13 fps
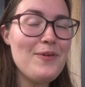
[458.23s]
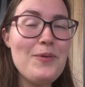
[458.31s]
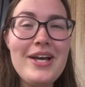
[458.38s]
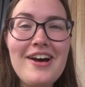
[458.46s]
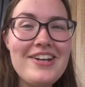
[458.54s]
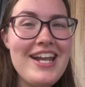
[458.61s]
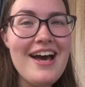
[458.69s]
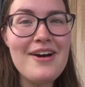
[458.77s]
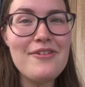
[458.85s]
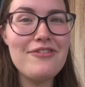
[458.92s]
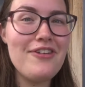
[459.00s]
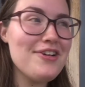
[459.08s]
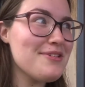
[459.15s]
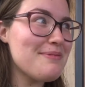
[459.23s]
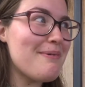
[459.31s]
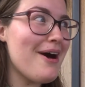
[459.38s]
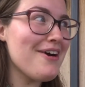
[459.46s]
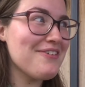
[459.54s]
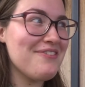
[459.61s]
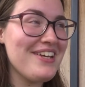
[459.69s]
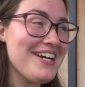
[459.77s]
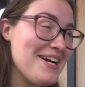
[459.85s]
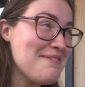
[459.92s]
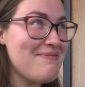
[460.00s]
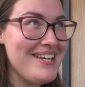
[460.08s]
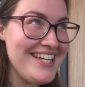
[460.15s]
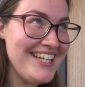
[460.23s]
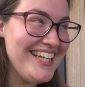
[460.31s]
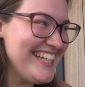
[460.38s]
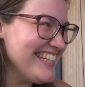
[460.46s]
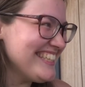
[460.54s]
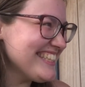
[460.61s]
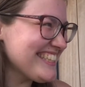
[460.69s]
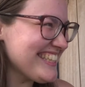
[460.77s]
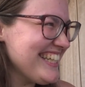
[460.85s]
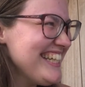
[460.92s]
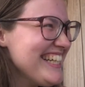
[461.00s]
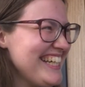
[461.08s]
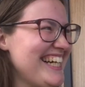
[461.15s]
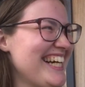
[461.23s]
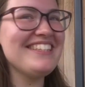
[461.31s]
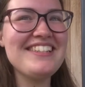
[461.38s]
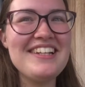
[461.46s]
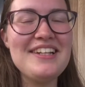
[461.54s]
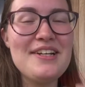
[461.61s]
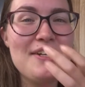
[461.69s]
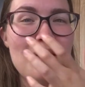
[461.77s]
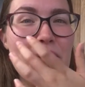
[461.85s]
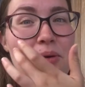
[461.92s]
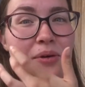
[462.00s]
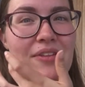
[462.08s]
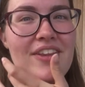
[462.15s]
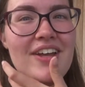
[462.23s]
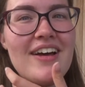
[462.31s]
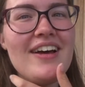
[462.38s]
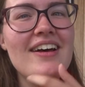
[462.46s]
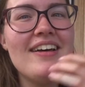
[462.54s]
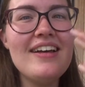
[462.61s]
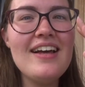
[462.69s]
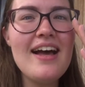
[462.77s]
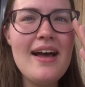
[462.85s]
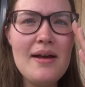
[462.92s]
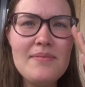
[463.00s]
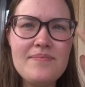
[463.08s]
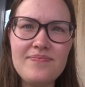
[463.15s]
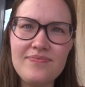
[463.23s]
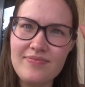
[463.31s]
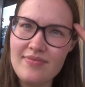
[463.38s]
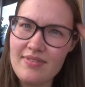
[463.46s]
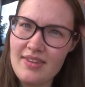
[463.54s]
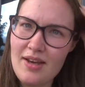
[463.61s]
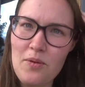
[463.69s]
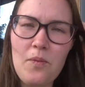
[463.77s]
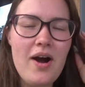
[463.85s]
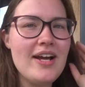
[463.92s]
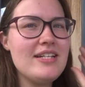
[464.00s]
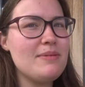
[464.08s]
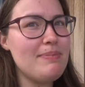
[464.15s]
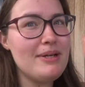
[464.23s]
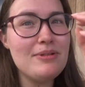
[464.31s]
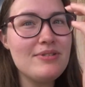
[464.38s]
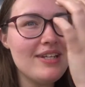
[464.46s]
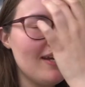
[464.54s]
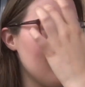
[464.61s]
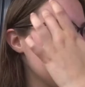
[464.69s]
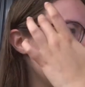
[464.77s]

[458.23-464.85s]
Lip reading: We are now Fosse Park VIPs to look at all the white building